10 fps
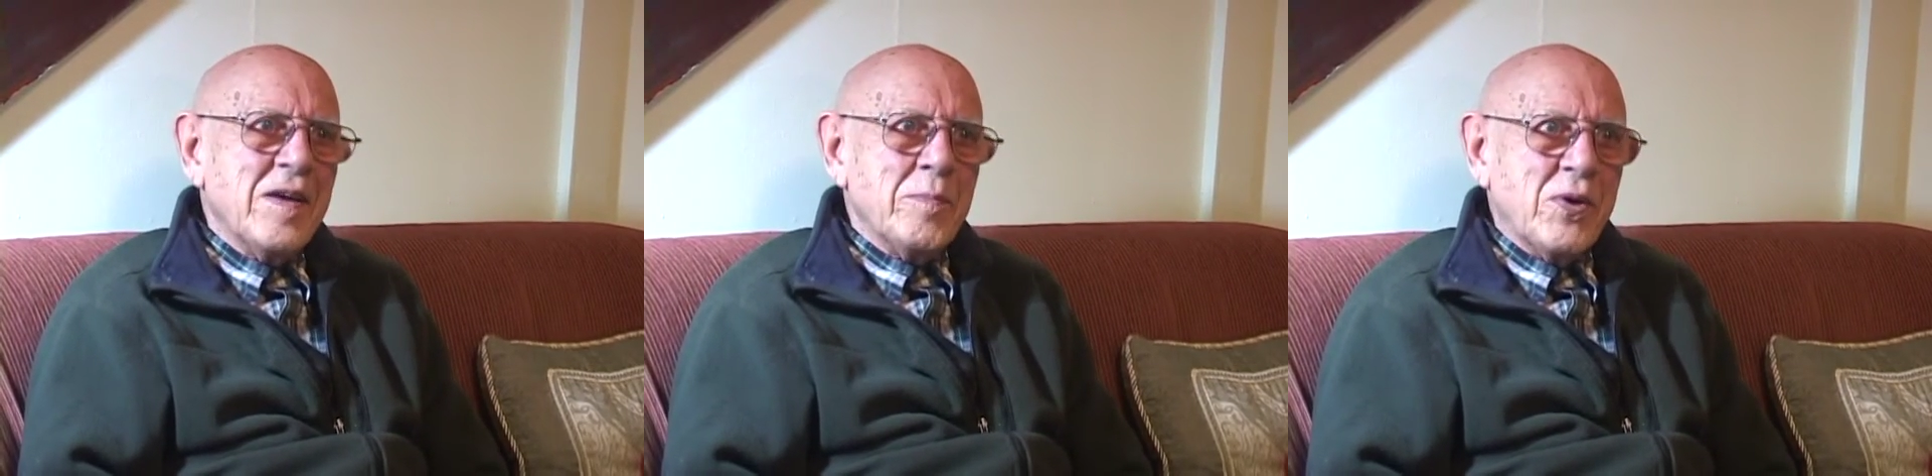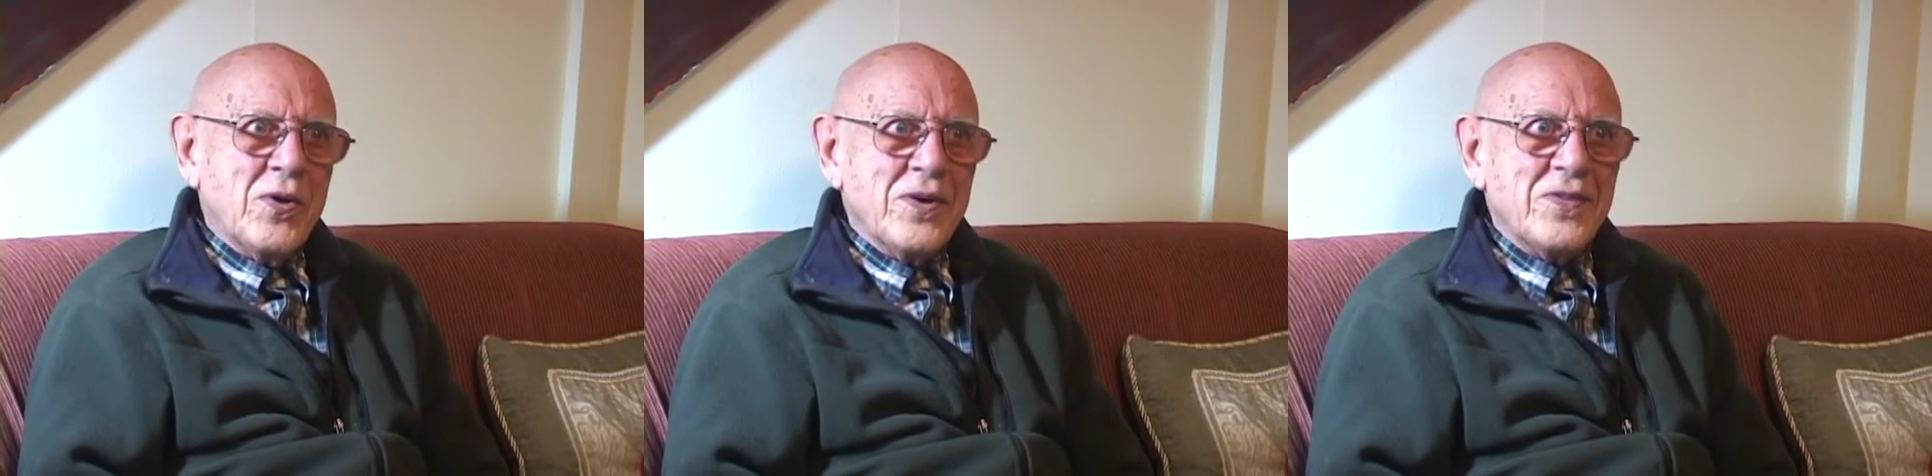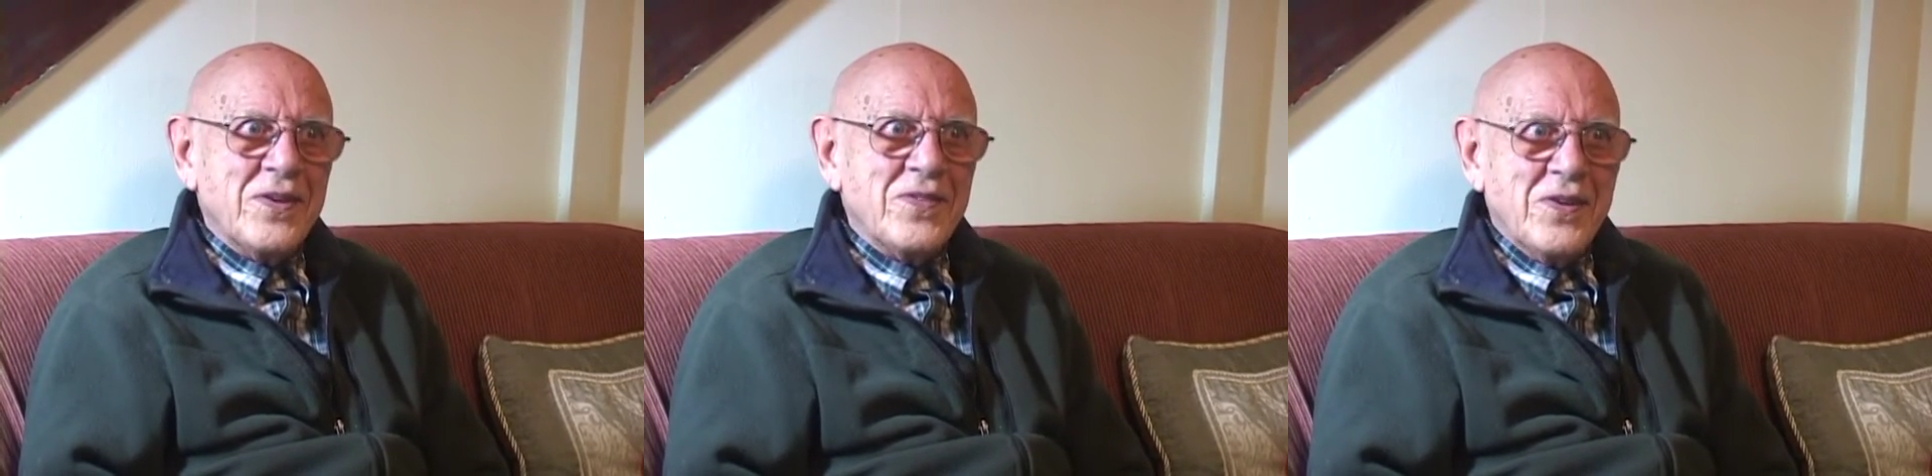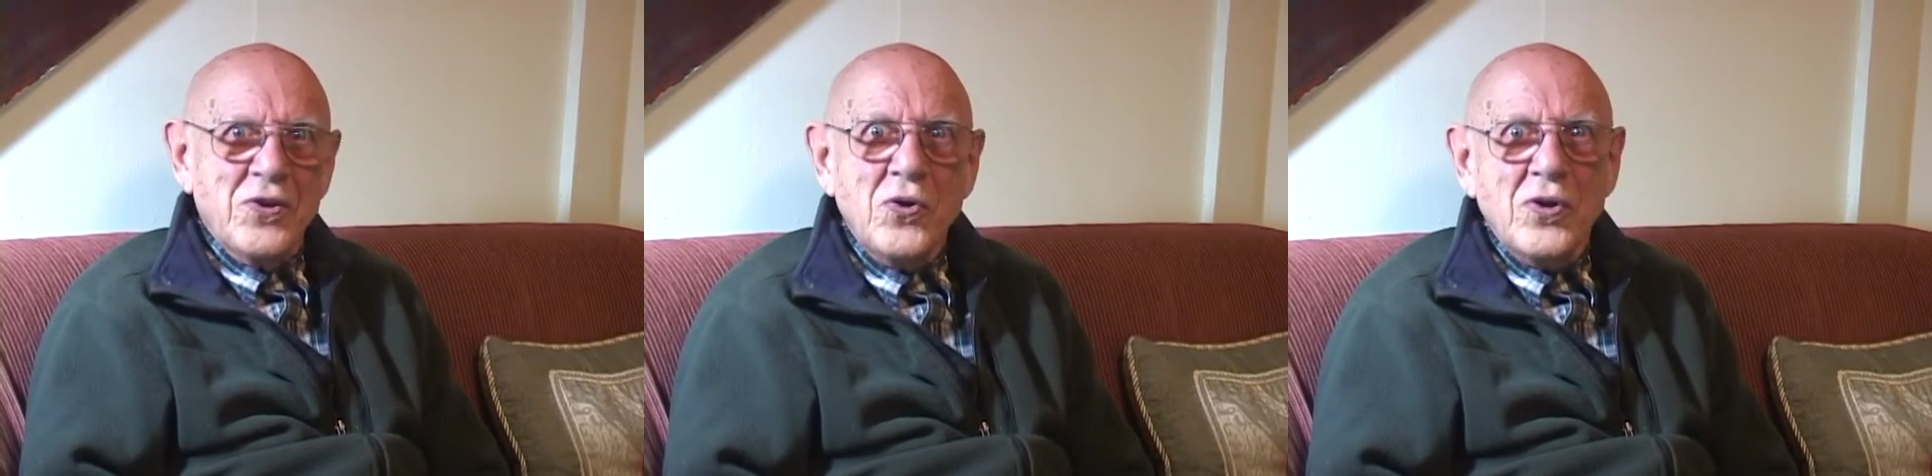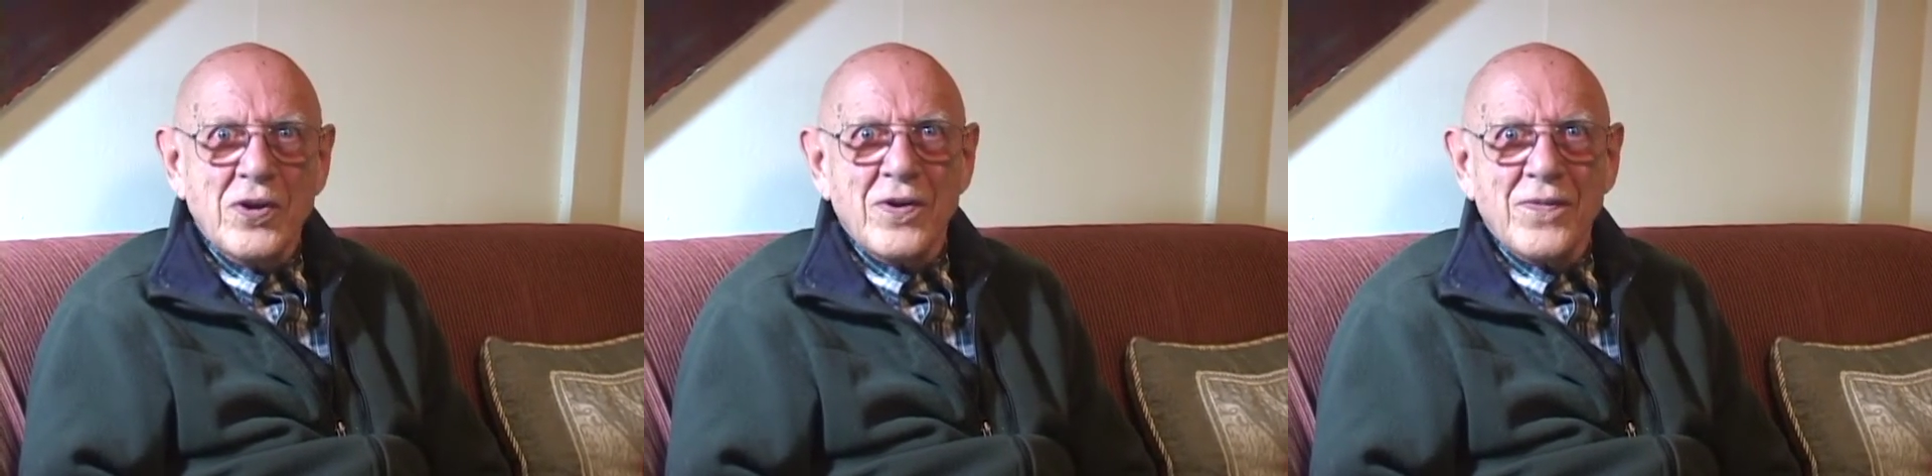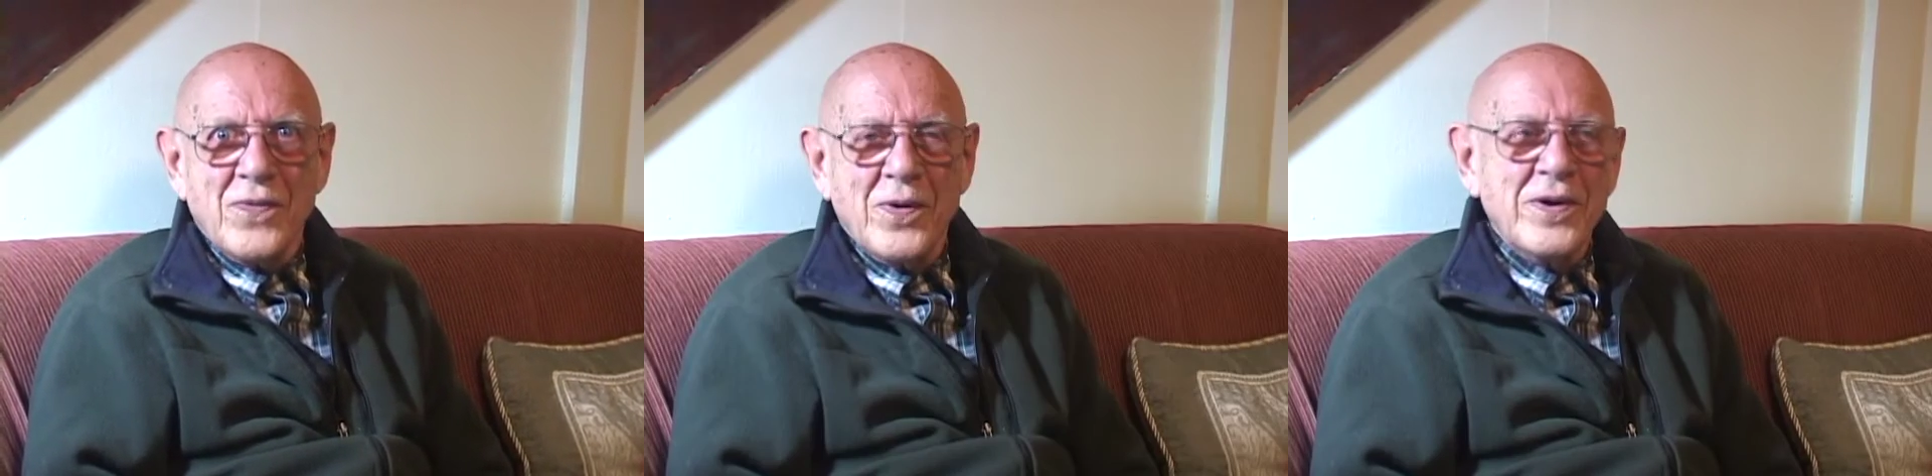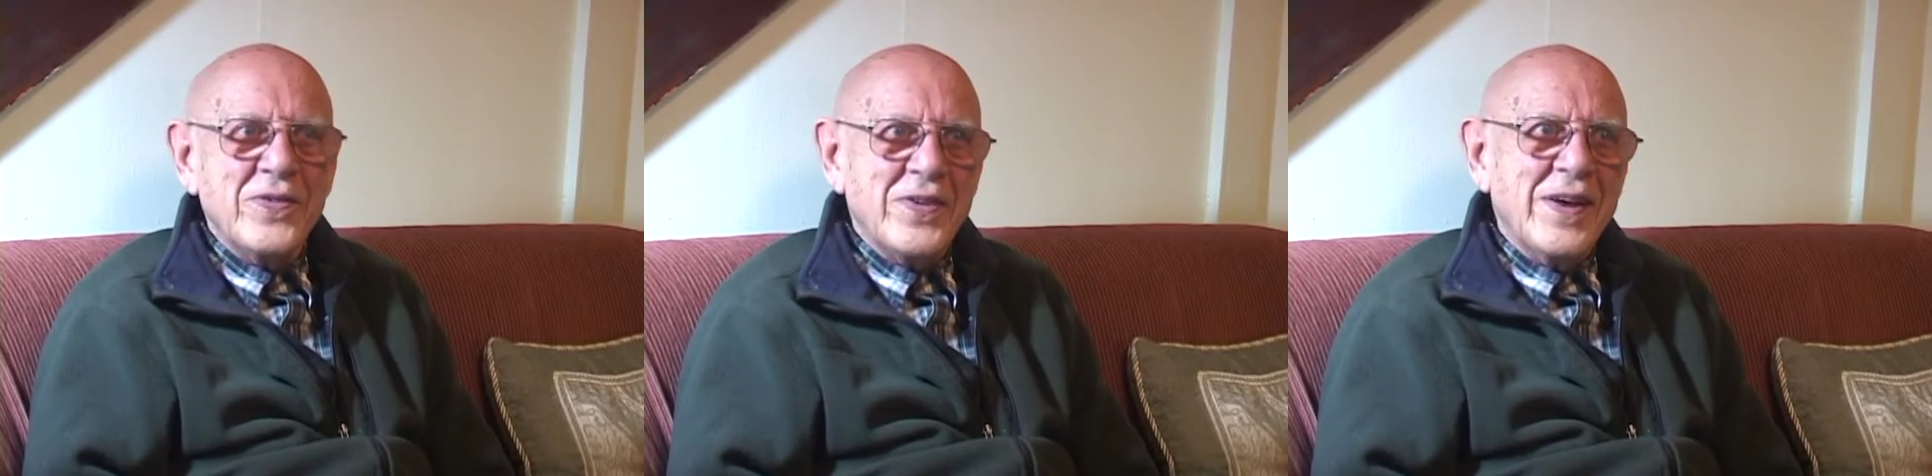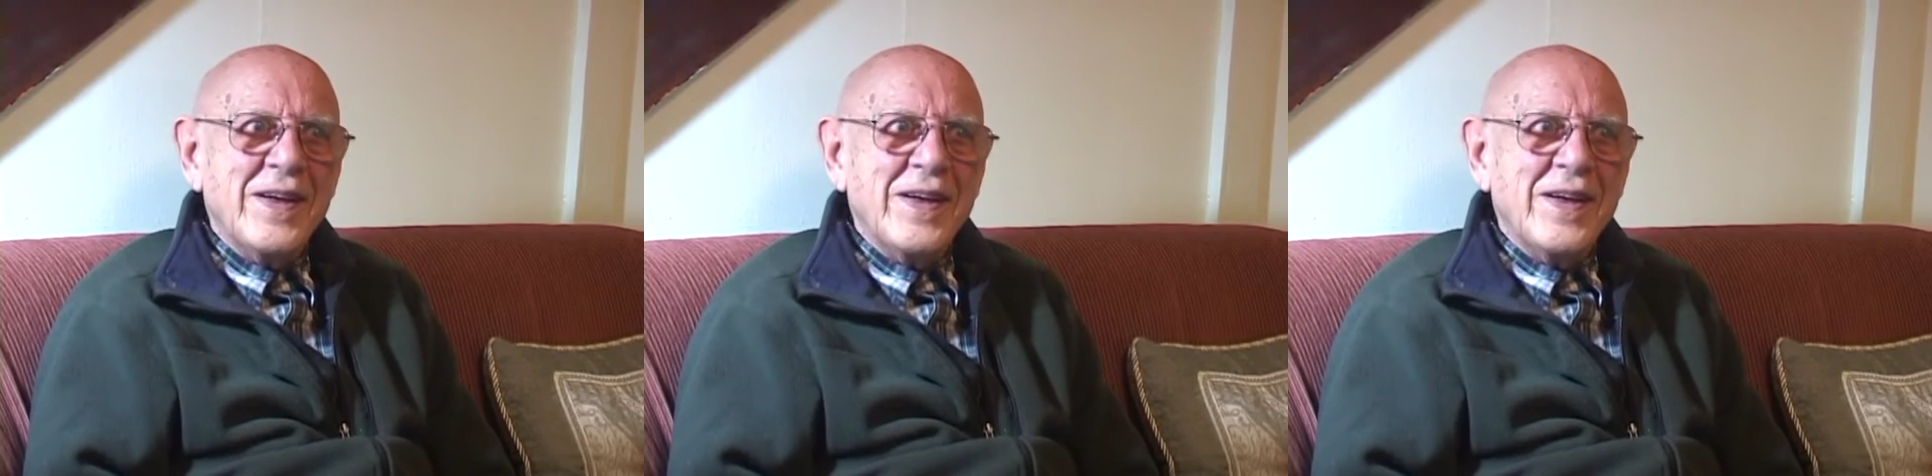because it's the nuclear force,